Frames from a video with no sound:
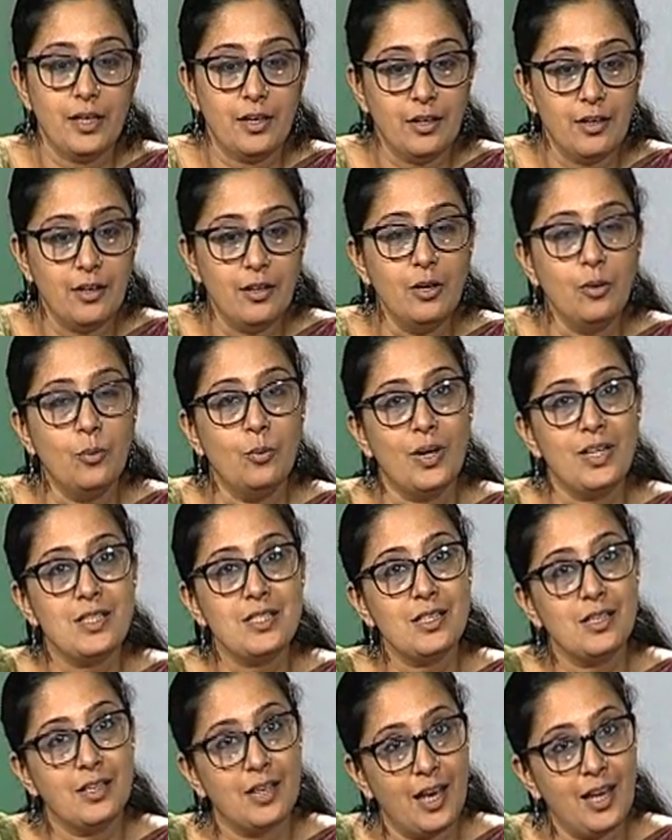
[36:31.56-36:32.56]
here,
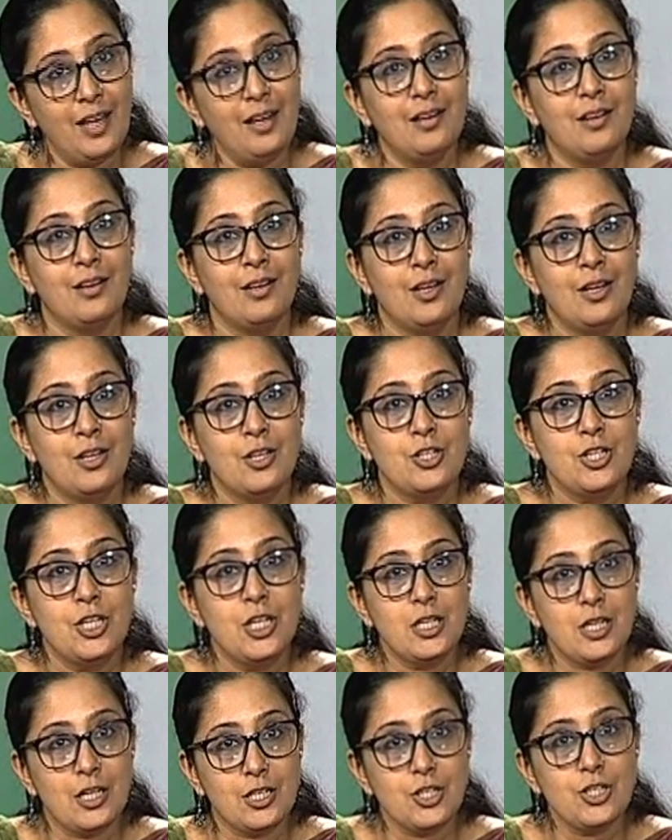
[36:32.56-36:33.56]
once again,
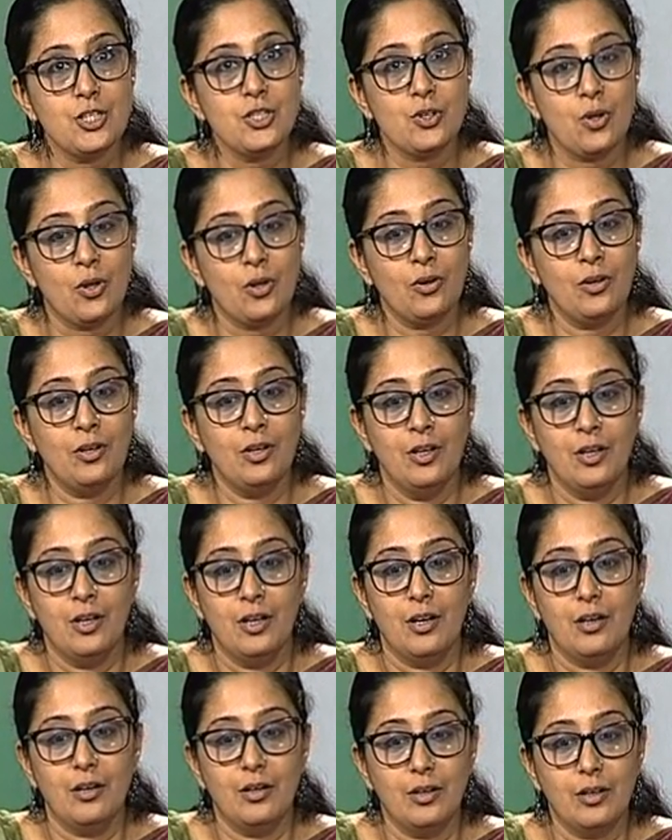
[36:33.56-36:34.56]
she touches on
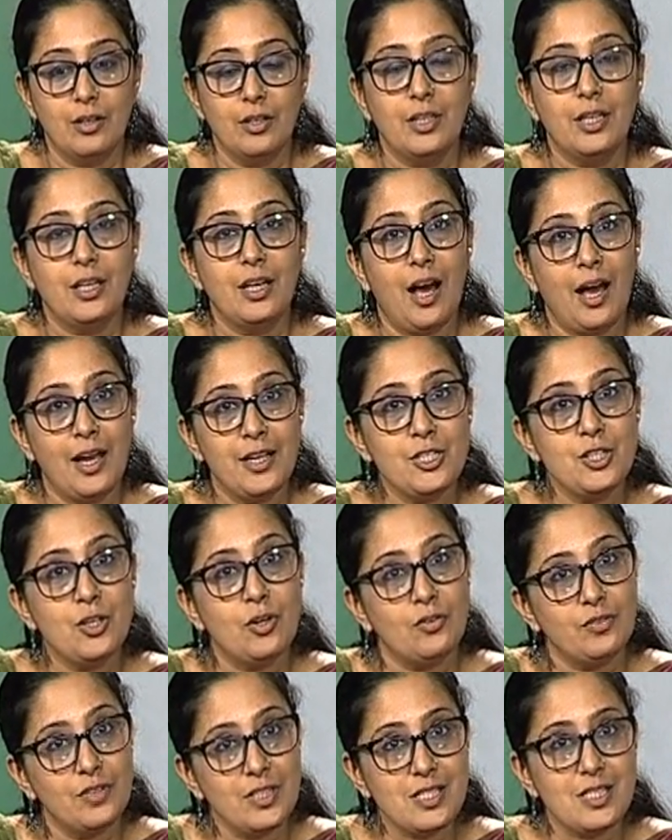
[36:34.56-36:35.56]
the
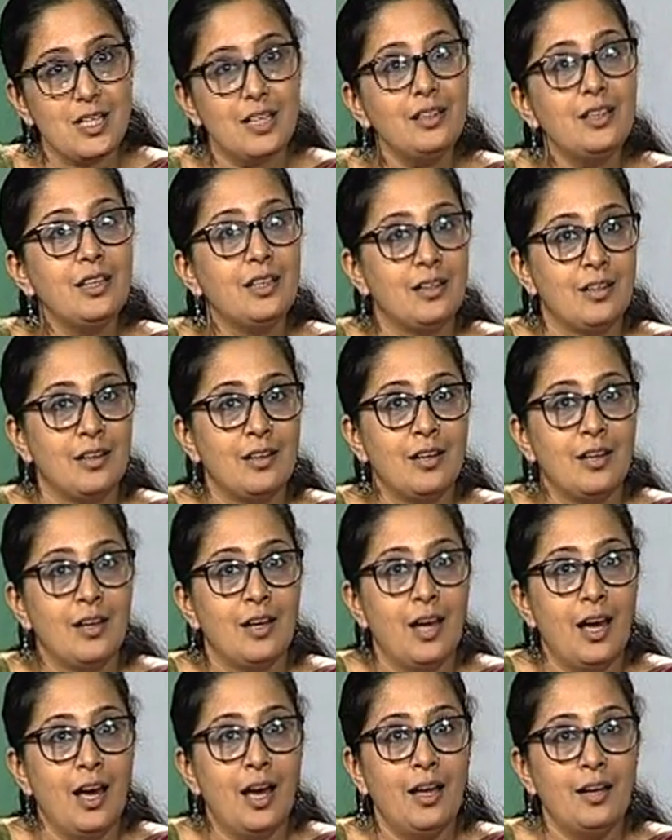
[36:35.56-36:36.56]
idea of the sati
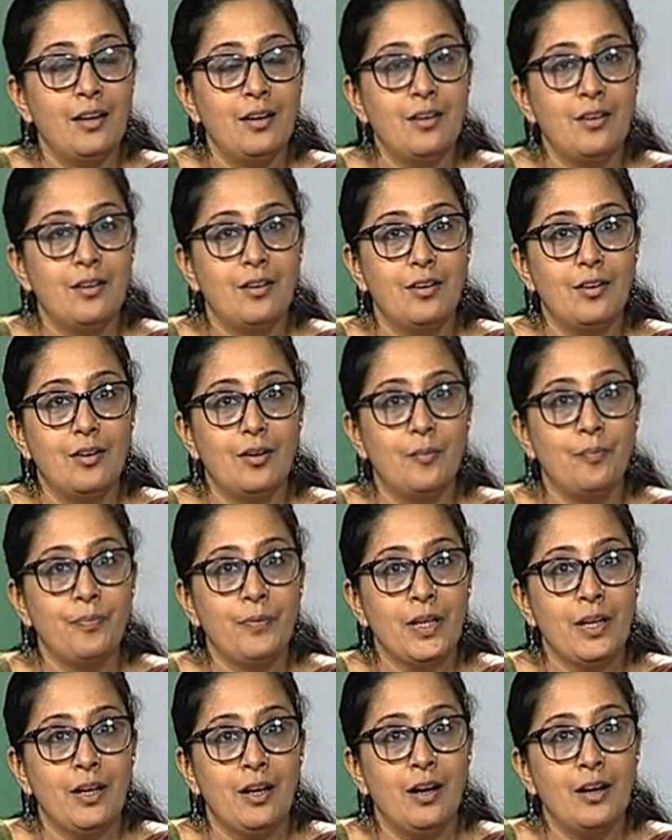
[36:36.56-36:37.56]
and
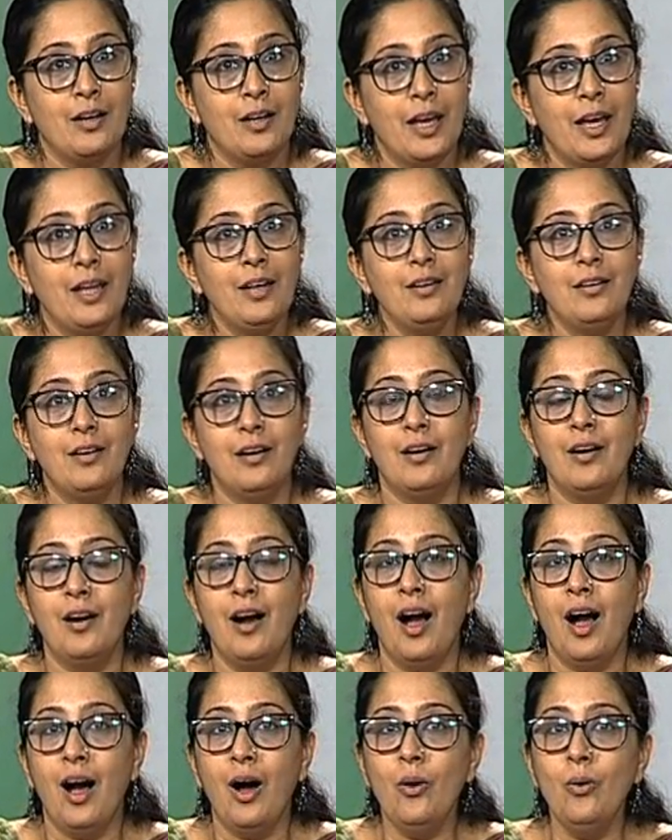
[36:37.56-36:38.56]
um, again uh,
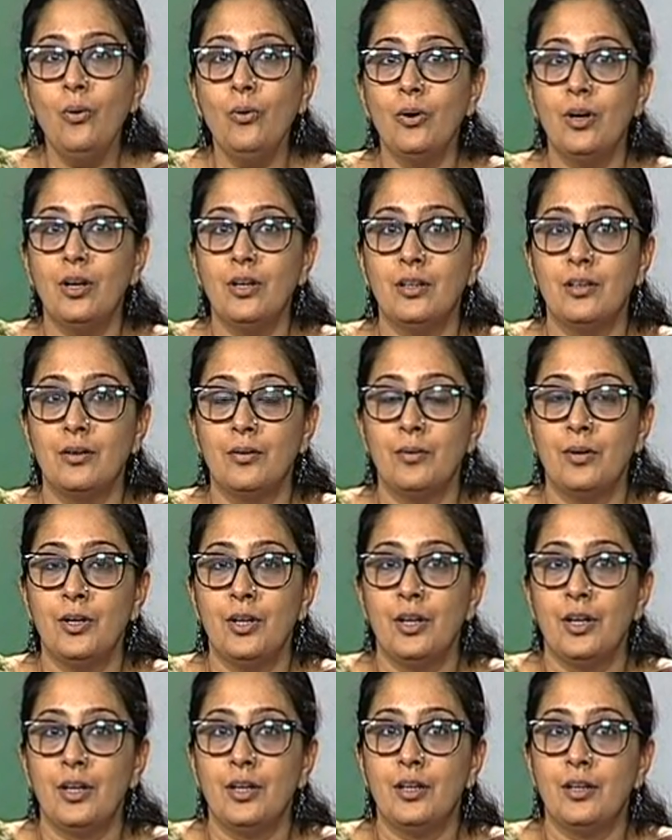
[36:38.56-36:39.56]
how
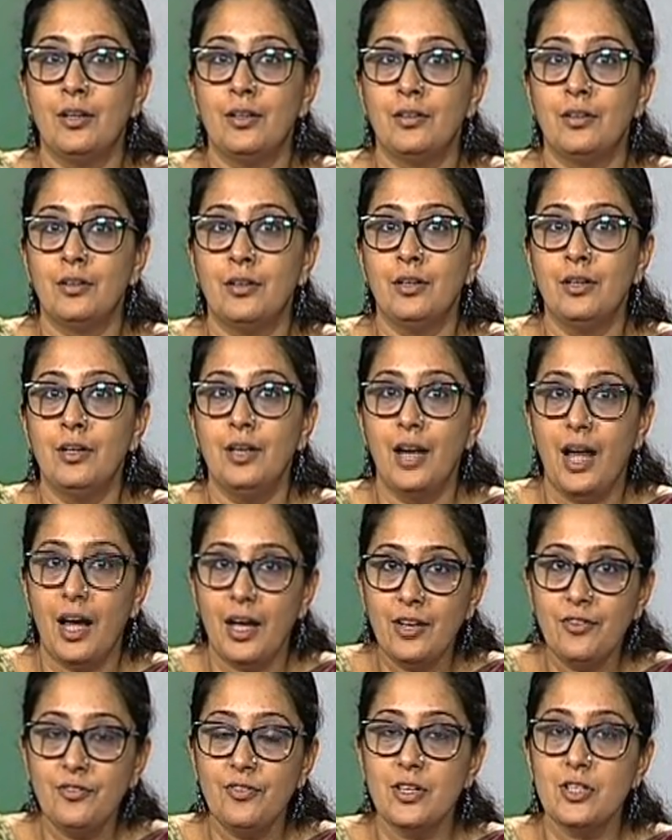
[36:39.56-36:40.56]
uh, uh, her
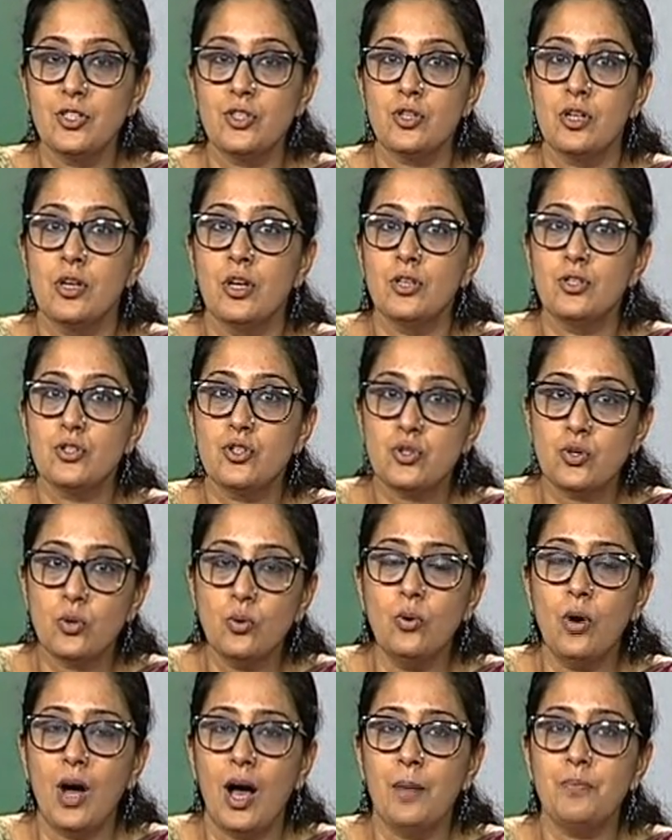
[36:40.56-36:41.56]
life is
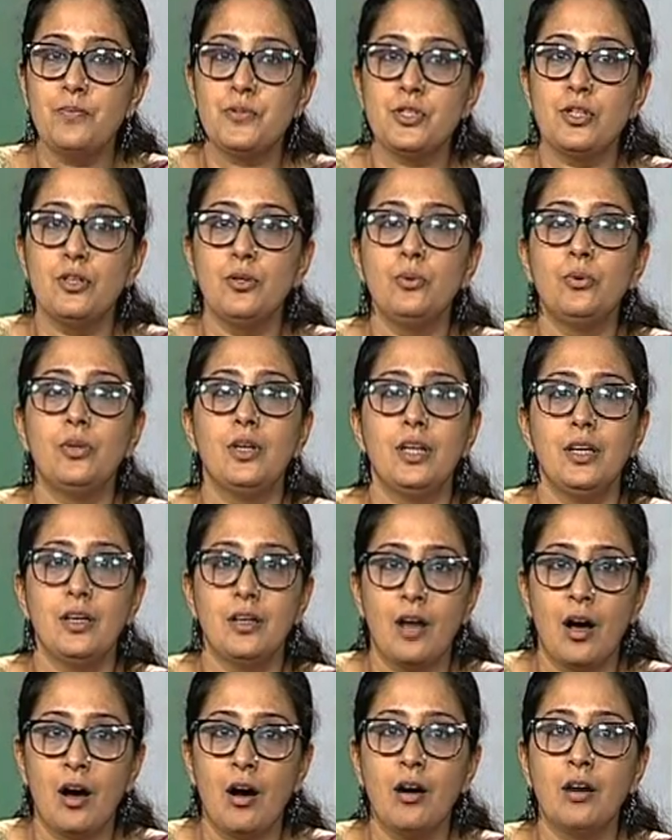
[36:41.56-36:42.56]
so absolutely
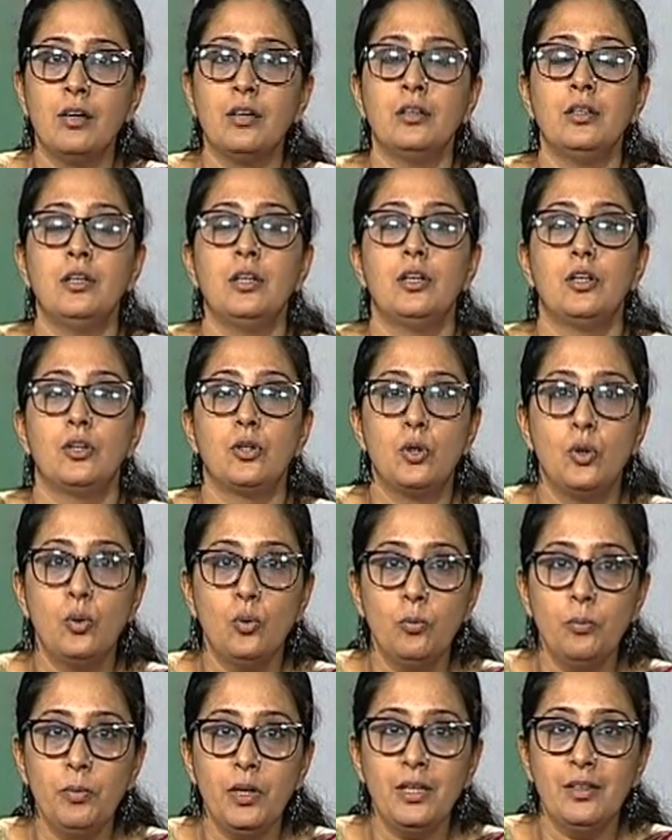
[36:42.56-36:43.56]
dark
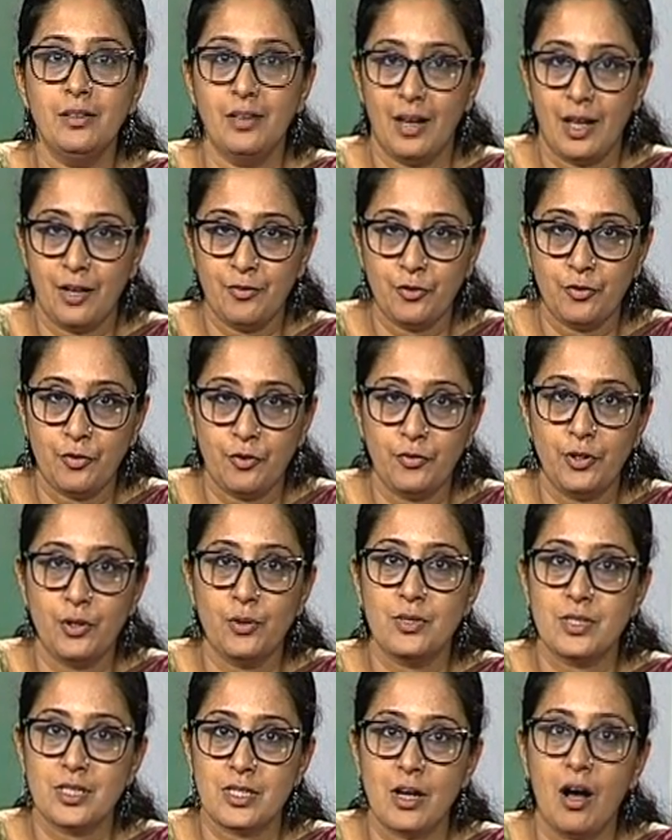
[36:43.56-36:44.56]
gloomy. The life of a
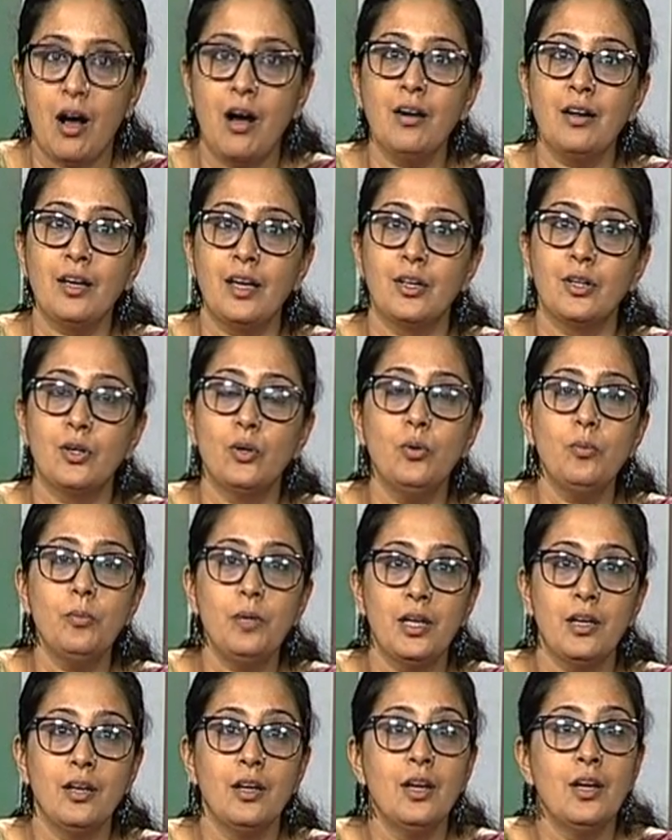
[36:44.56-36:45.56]
widow is dark and
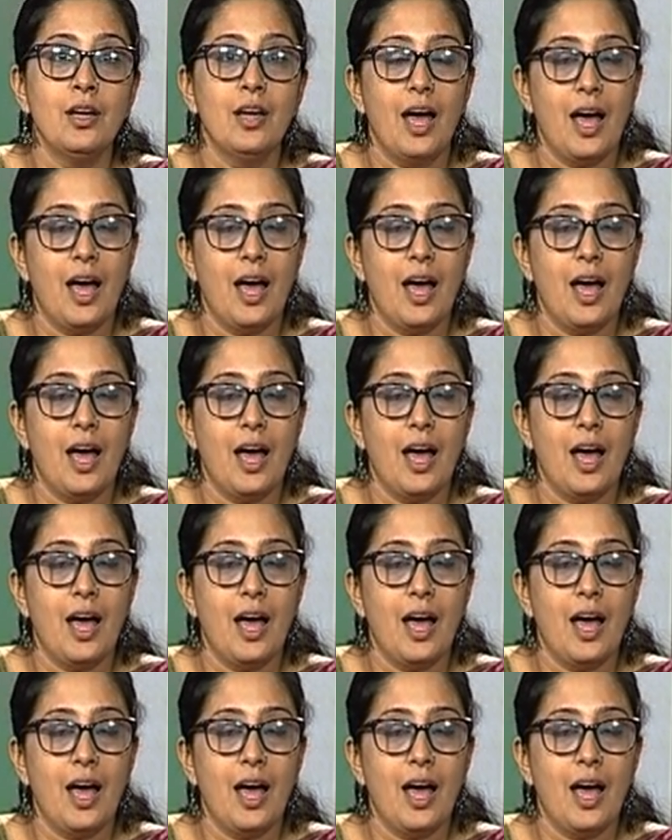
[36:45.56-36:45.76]
gloomy.